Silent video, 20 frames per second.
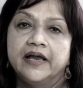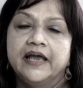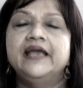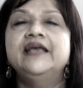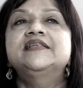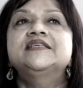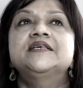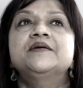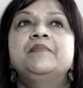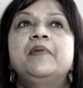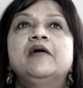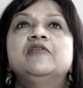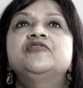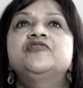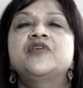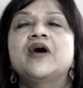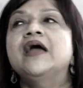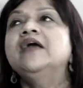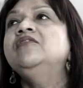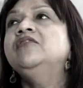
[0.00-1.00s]
it's about
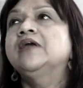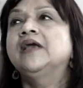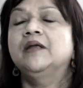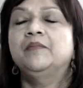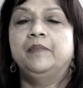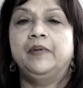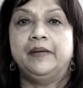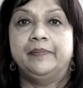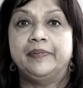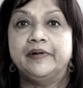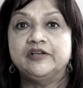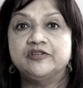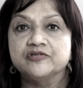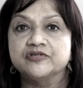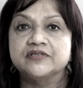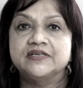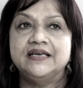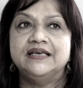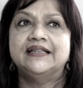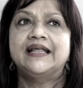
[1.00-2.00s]
trying to get people
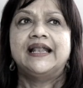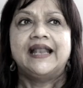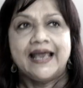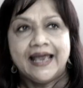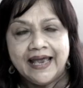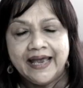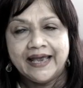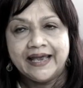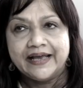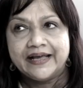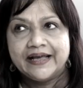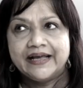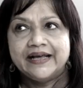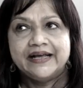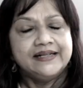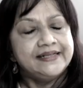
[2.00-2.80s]
to see that hey